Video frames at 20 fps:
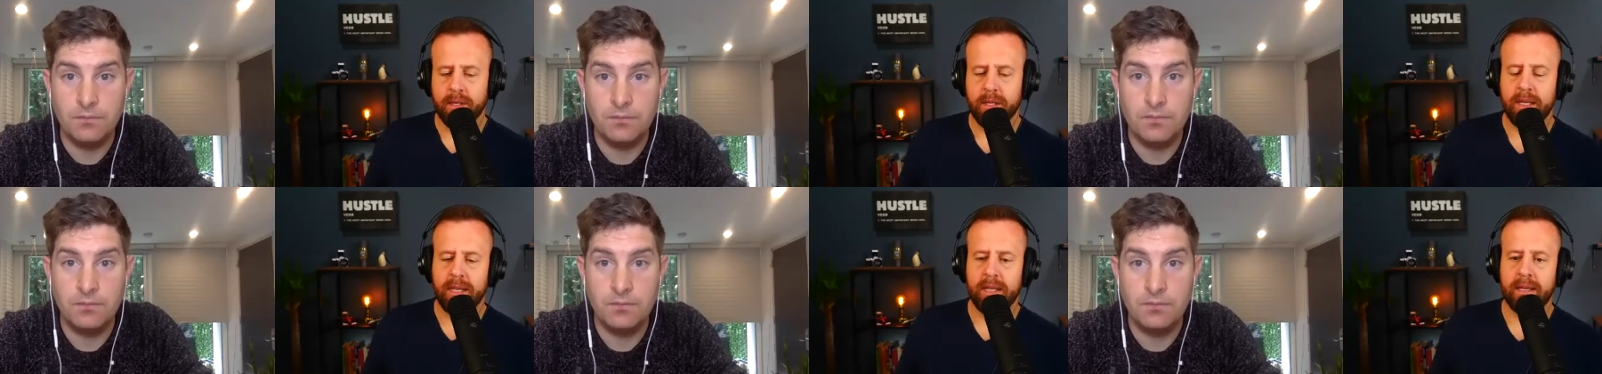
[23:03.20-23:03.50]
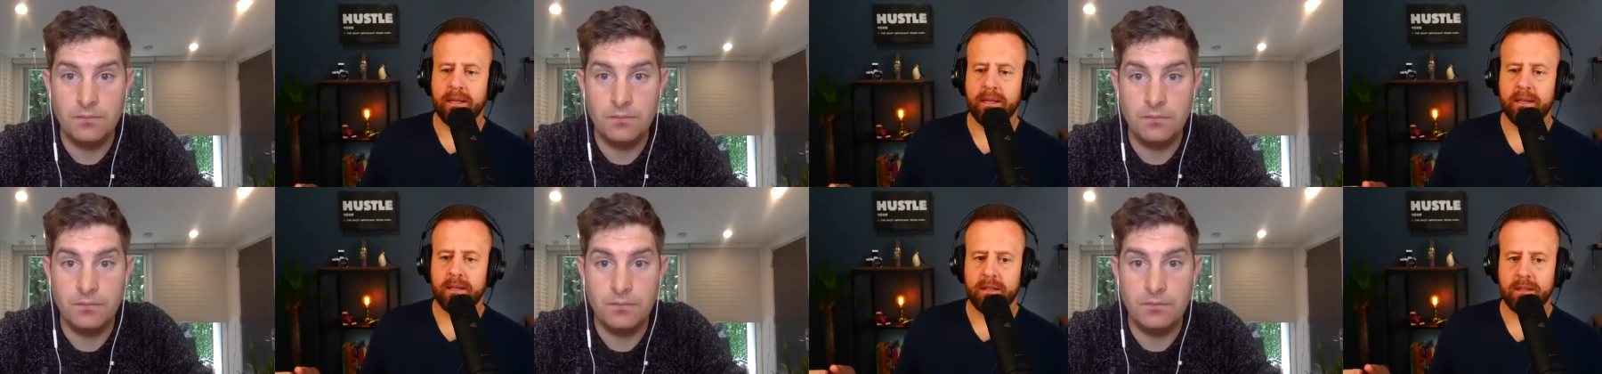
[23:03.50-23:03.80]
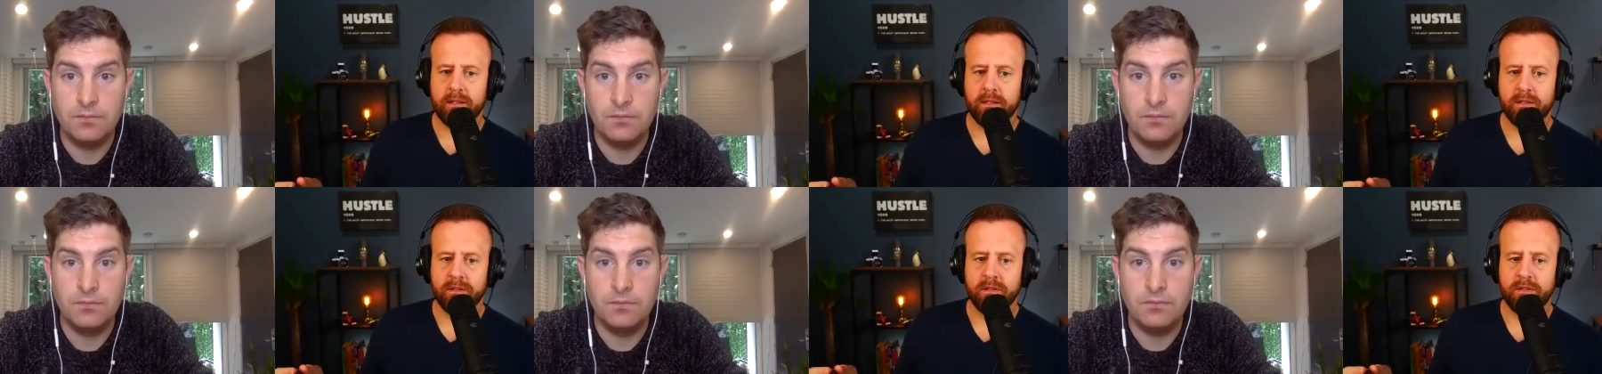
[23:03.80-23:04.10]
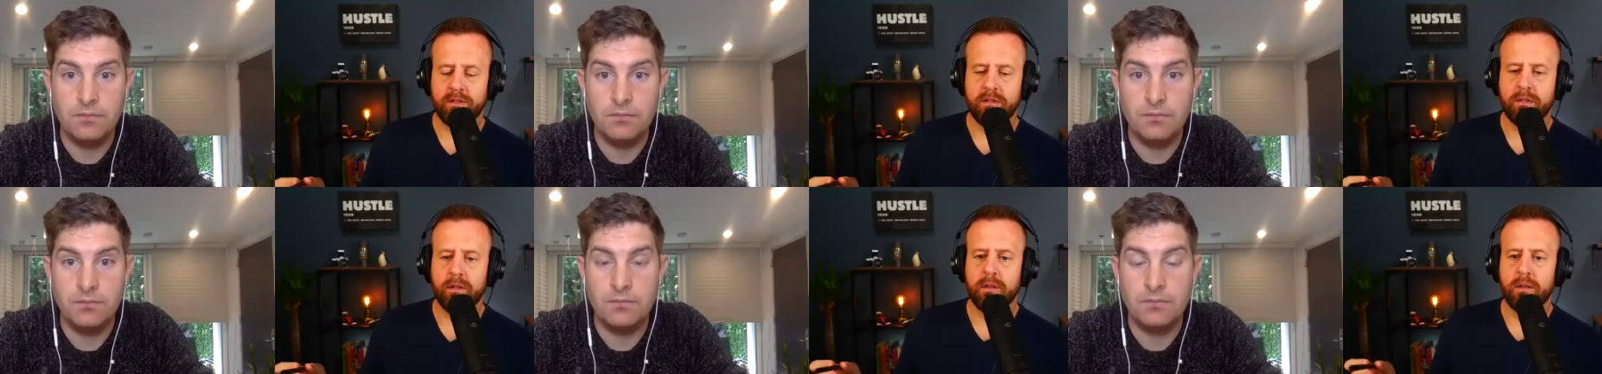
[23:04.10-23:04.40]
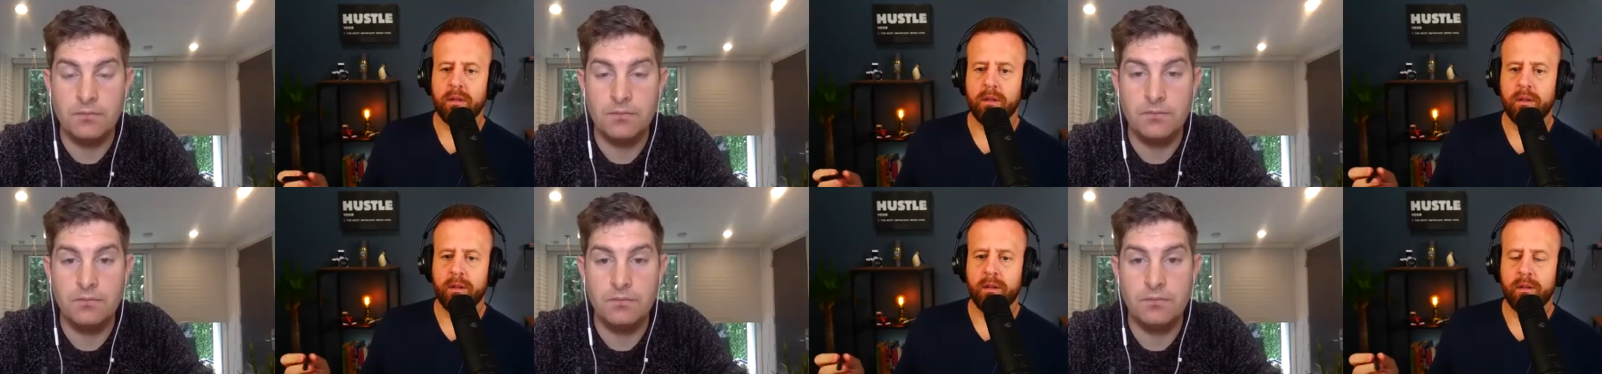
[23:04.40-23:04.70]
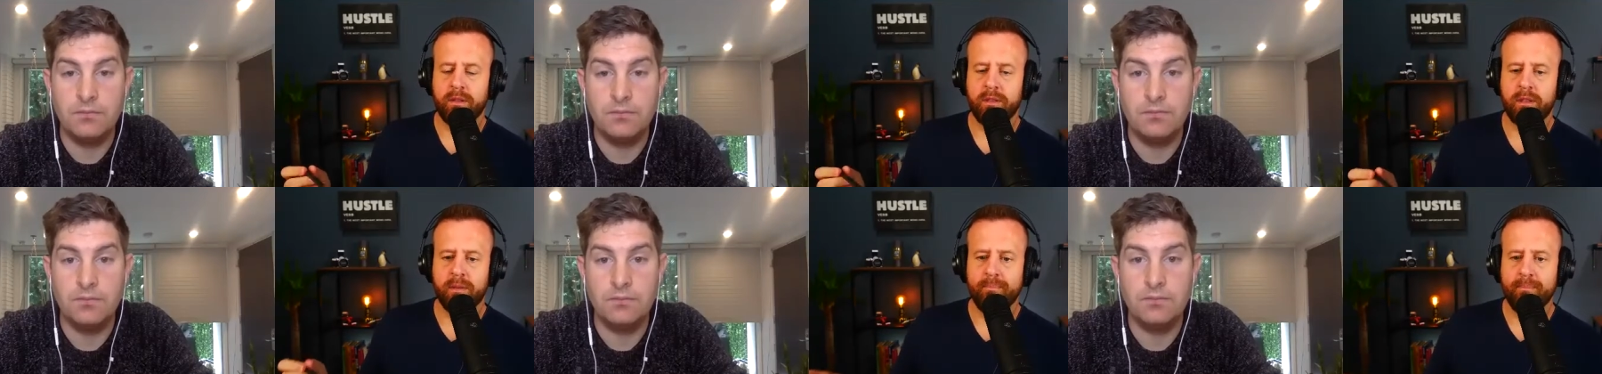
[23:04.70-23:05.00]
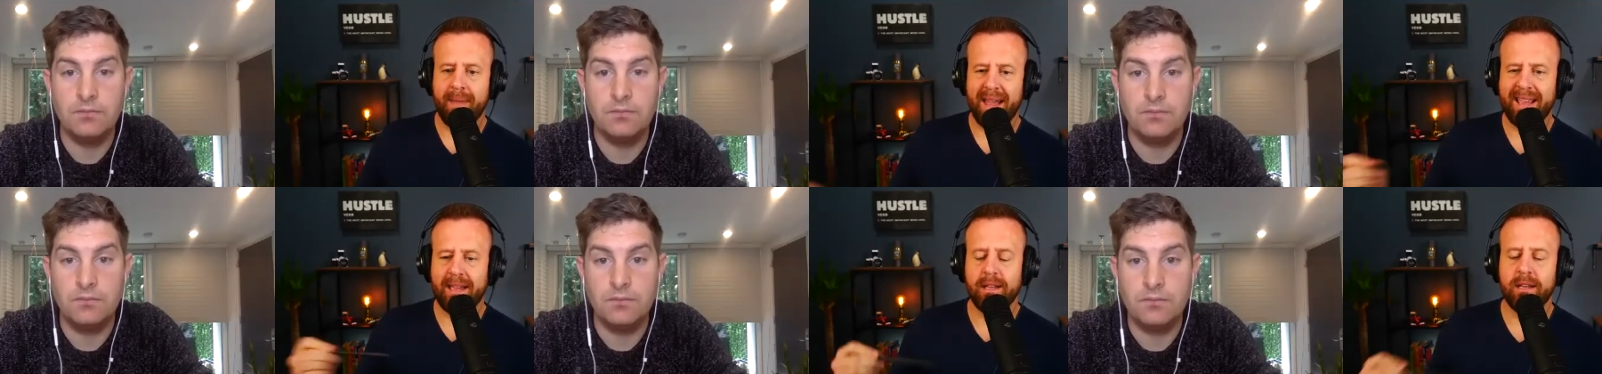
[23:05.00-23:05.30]
Speaker 1: is the
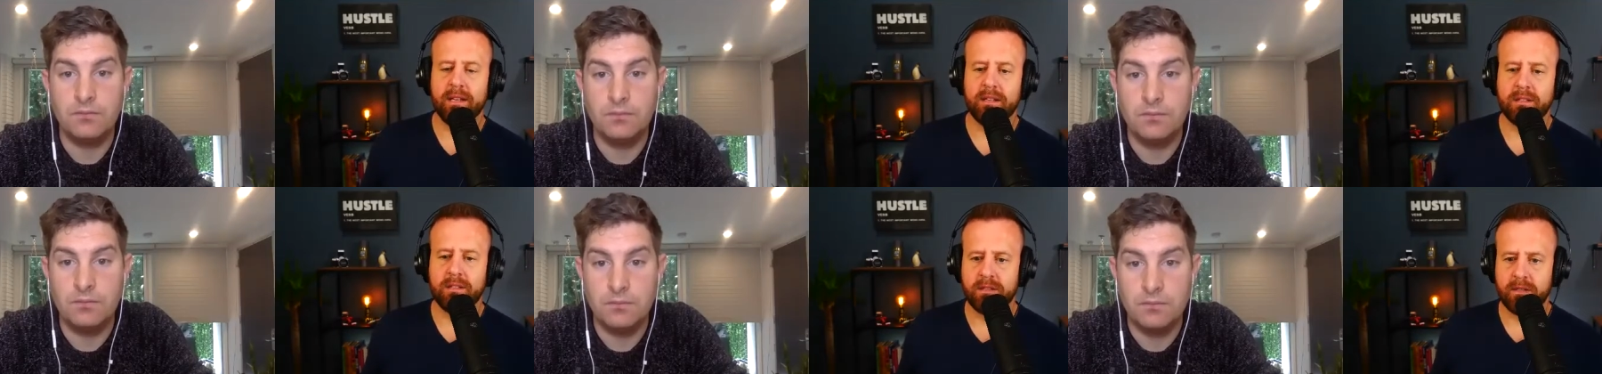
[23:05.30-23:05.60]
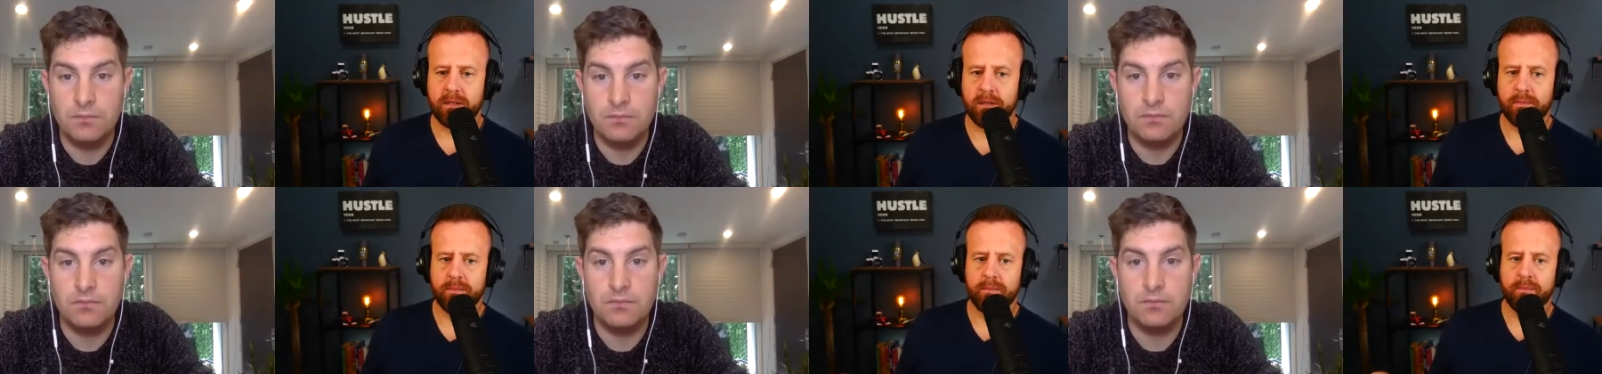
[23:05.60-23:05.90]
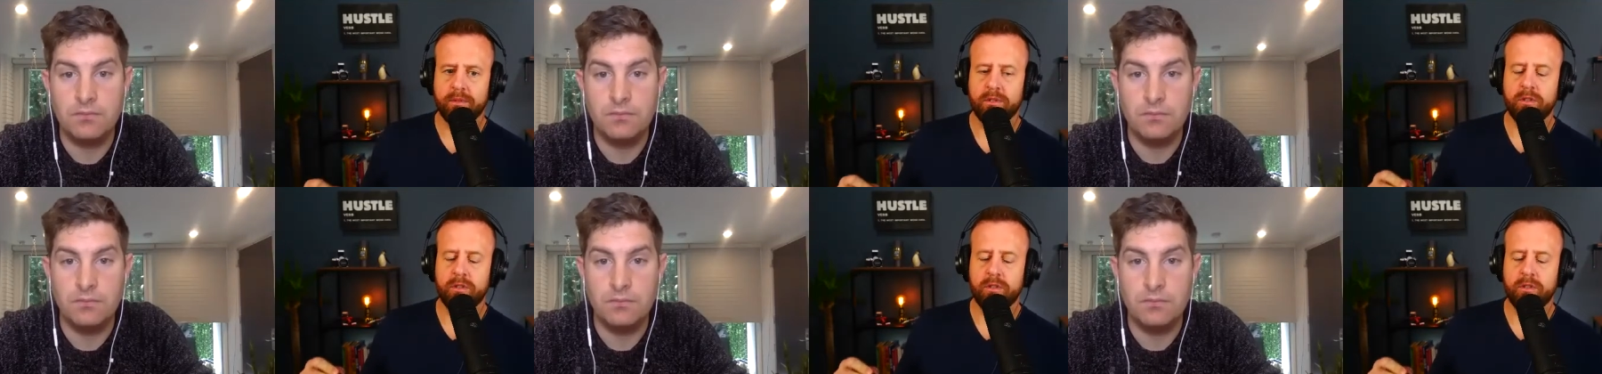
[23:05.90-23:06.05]
mechanism